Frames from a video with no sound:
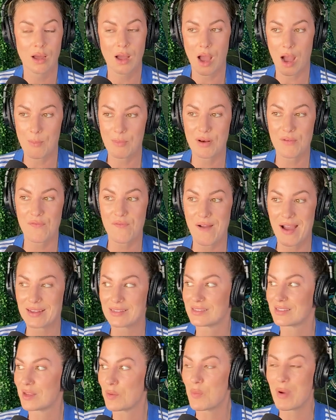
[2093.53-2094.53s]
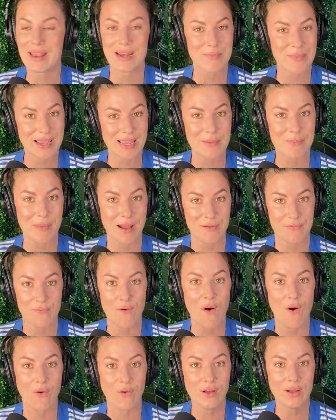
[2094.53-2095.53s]
I'm going to find some way to make it my
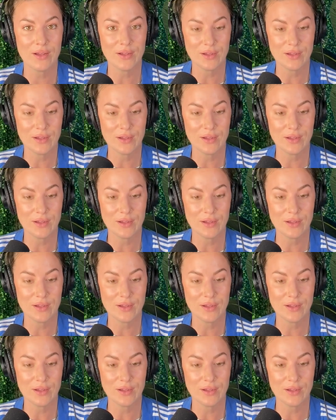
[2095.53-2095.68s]
fault.